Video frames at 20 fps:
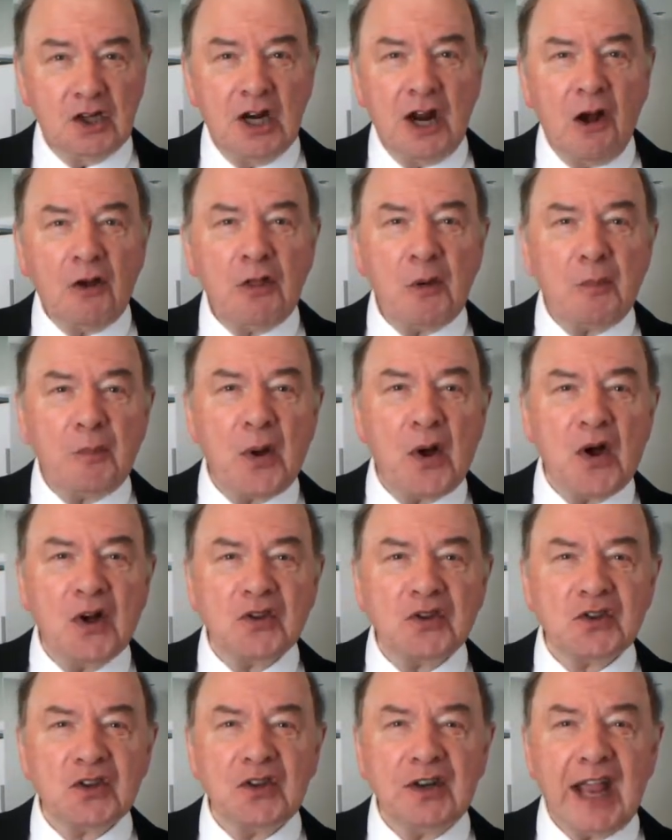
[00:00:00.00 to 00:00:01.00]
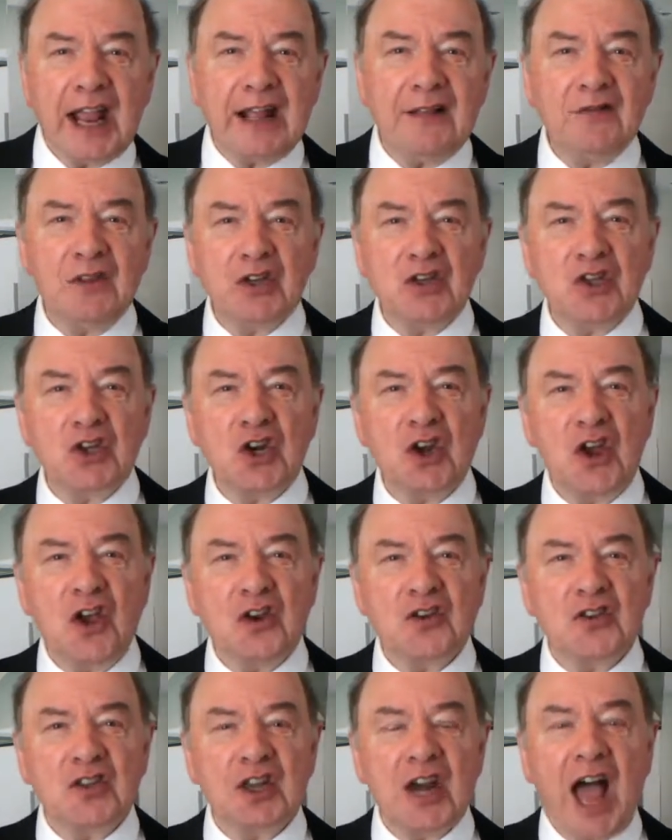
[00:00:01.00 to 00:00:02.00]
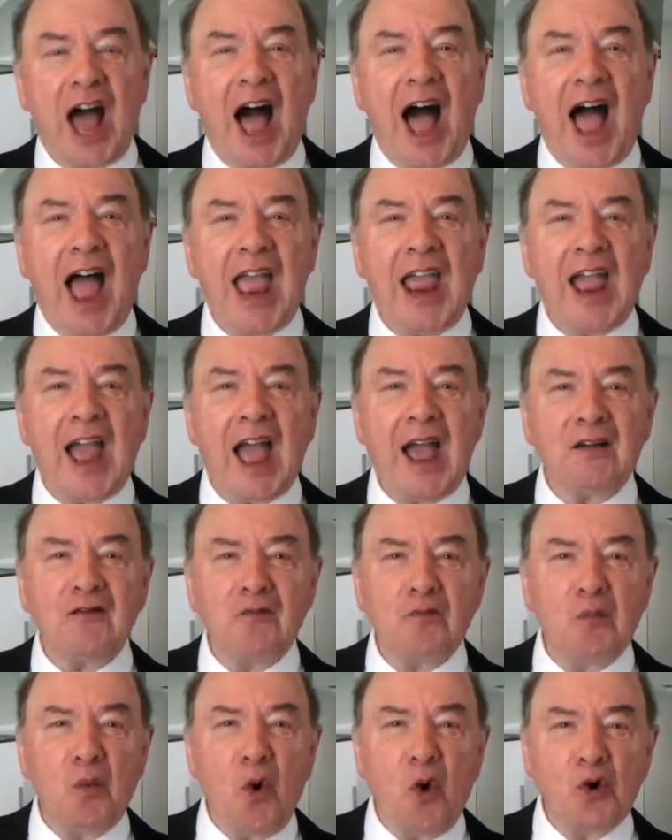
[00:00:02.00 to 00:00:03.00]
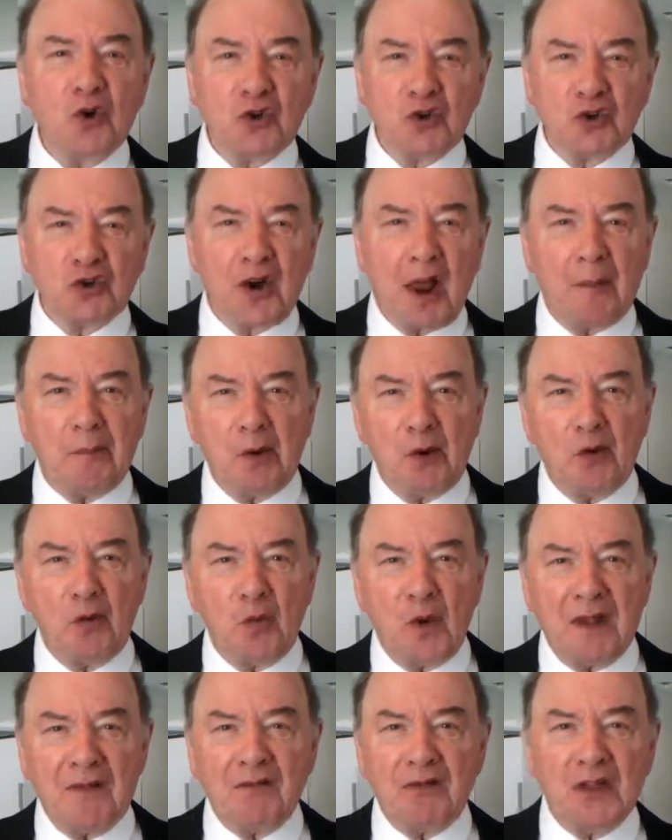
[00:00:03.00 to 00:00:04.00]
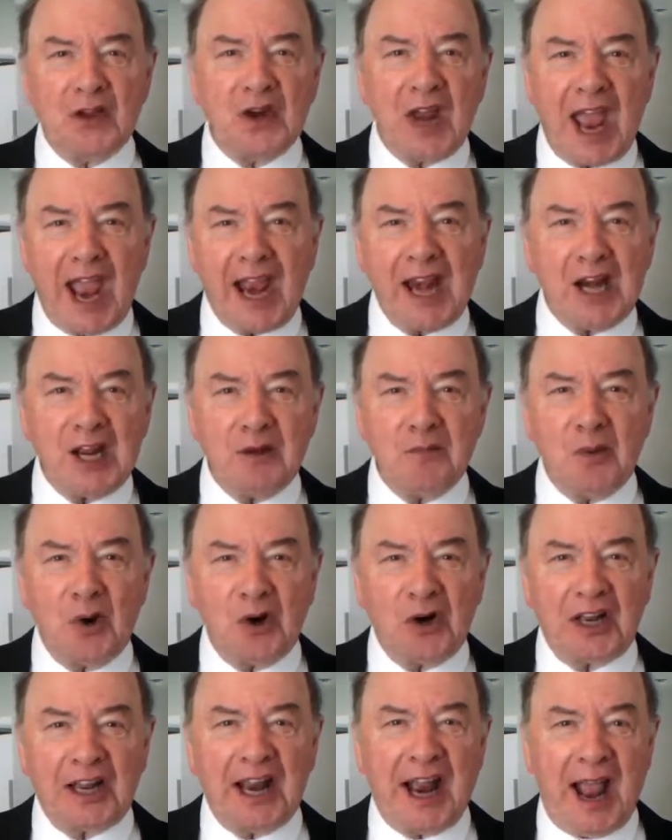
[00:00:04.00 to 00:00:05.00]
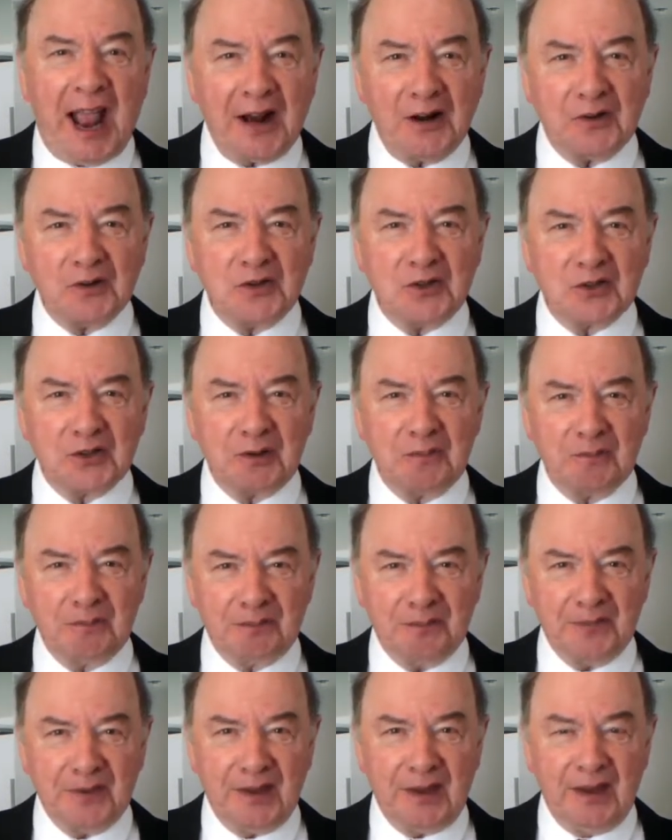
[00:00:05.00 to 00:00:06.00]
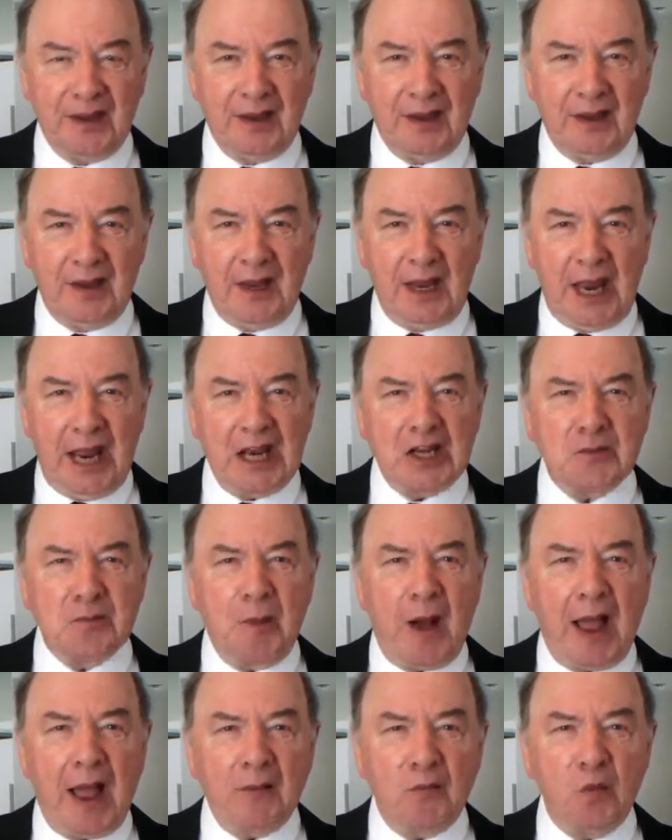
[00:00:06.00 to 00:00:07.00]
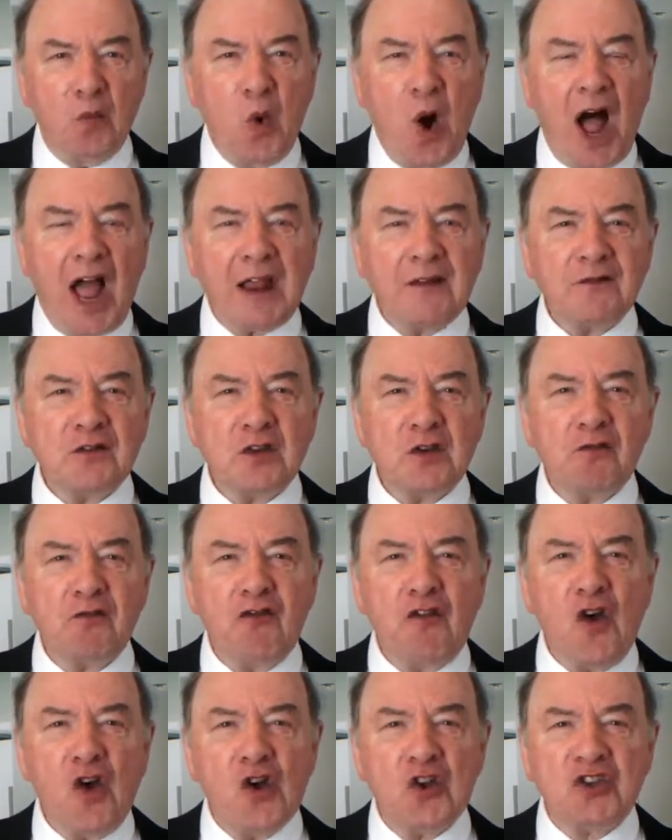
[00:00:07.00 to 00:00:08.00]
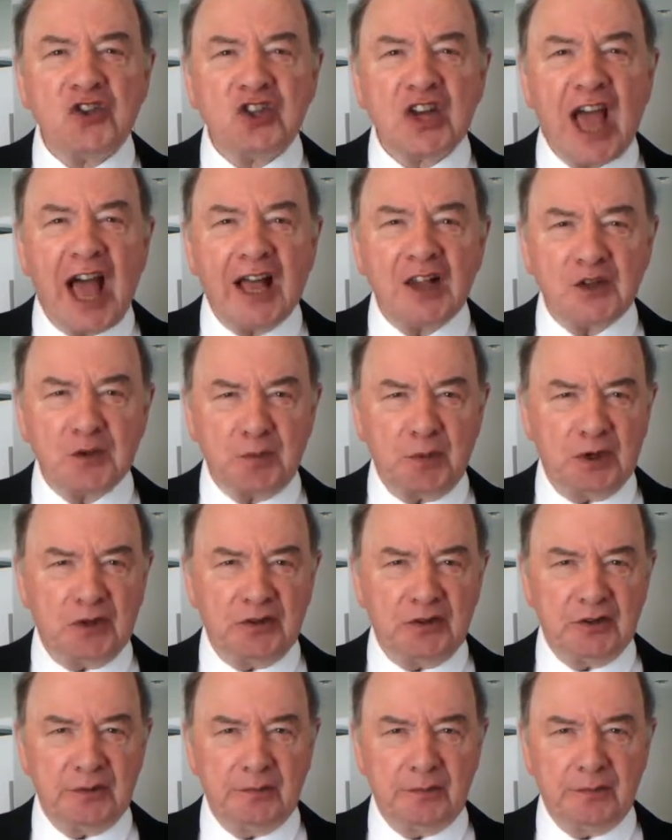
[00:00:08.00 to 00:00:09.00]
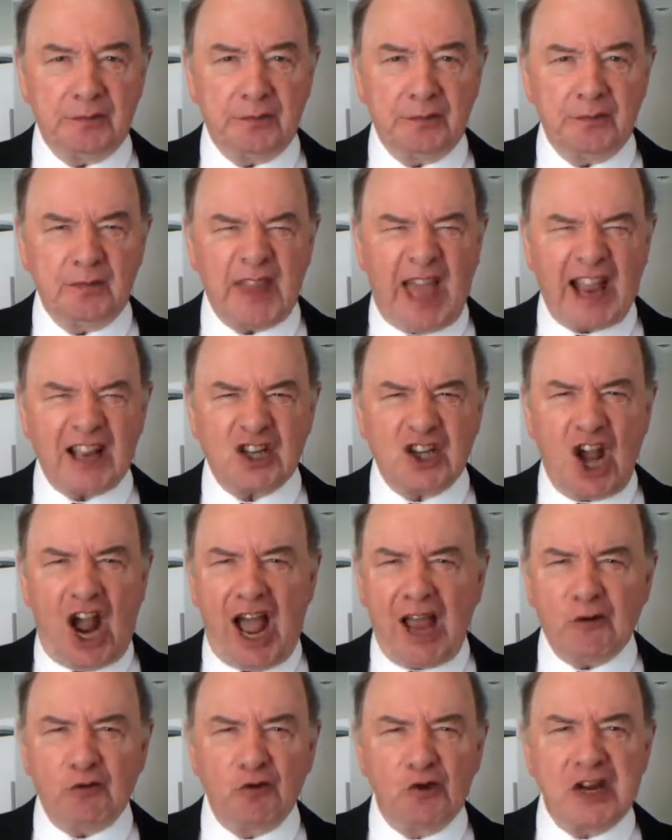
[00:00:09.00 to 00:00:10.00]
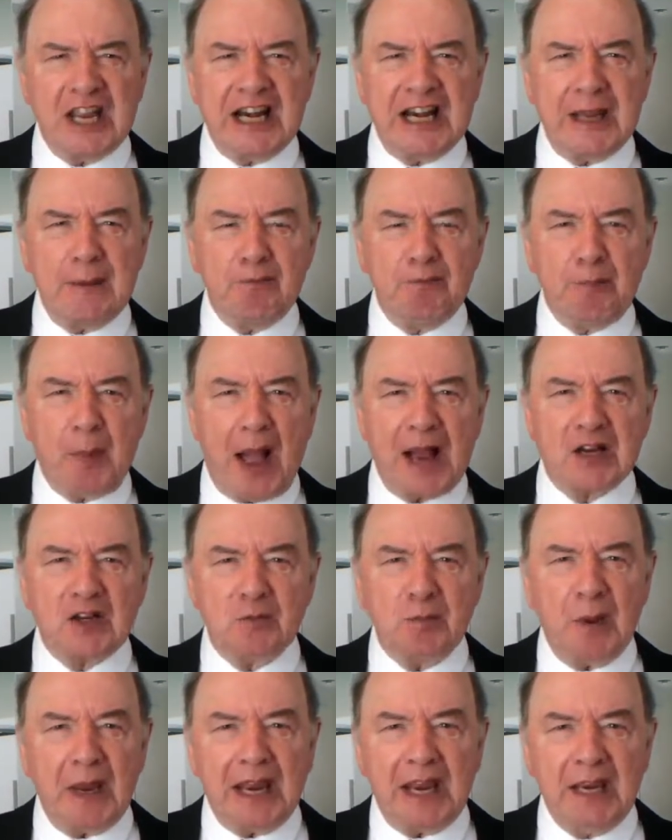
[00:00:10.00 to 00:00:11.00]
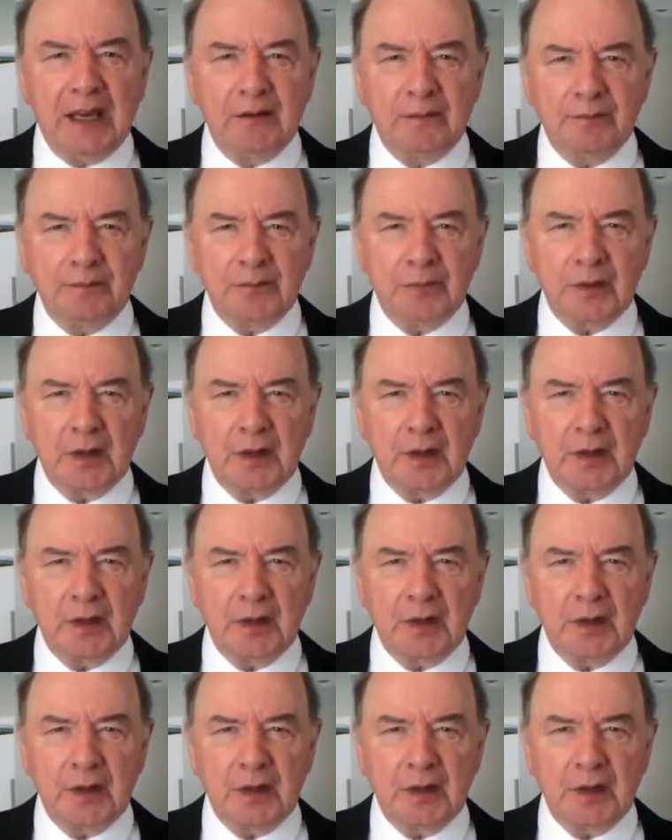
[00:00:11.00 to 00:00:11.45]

Do you know the person in the church that I have more trouble with than anybody else? It's my wife's first husband. That guy really bugs me.